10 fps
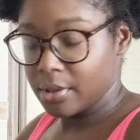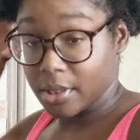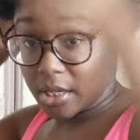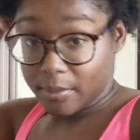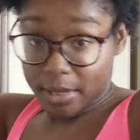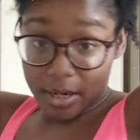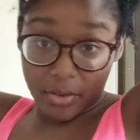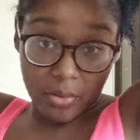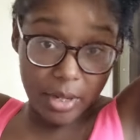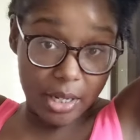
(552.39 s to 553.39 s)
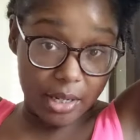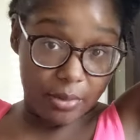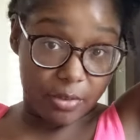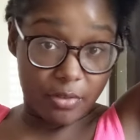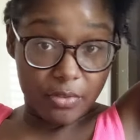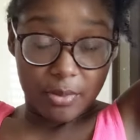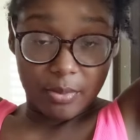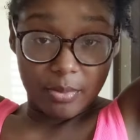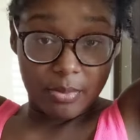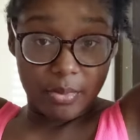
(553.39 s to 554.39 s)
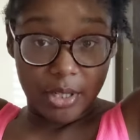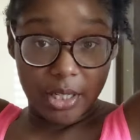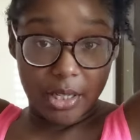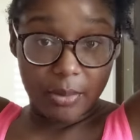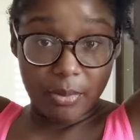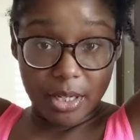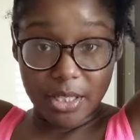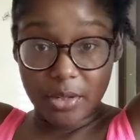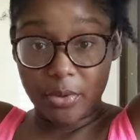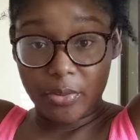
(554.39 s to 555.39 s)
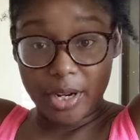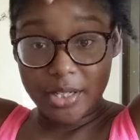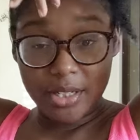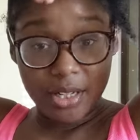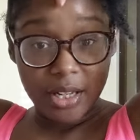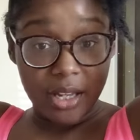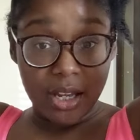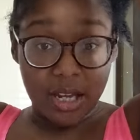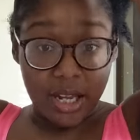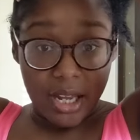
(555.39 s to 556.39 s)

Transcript: to keep it out of the way and from getting it mixed in with the rest.